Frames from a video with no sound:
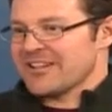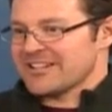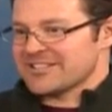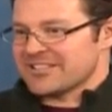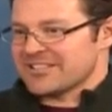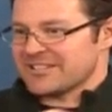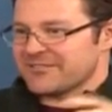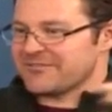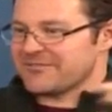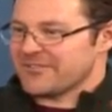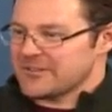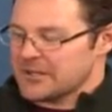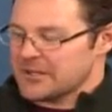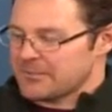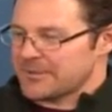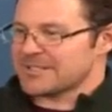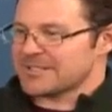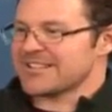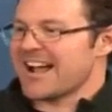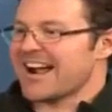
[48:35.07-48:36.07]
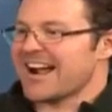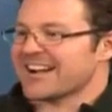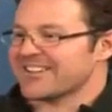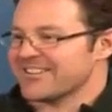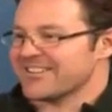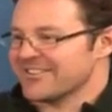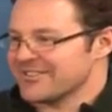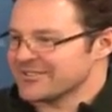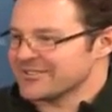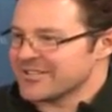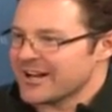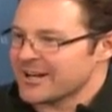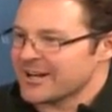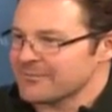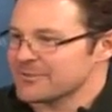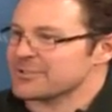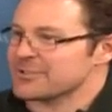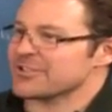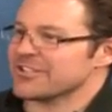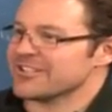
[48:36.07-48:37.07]
is going to fill up exactly their
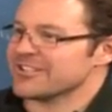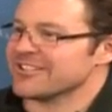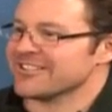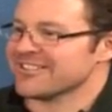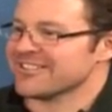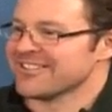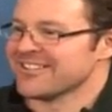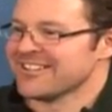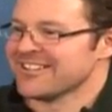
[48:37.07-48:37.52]
entire machine,